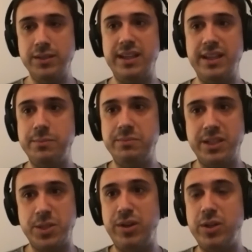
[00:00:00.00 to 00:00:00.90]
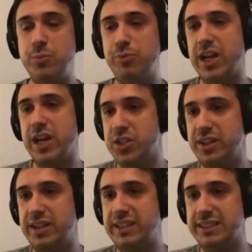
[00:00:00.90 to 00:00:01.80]
So that's a pretty good
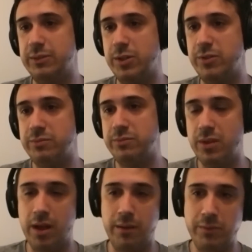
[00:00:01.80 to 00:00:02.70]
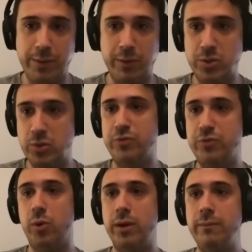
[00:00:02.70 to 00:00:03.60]
protection, and I think one of the main ones to look
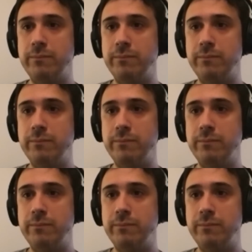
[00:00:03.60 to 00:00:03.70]
for.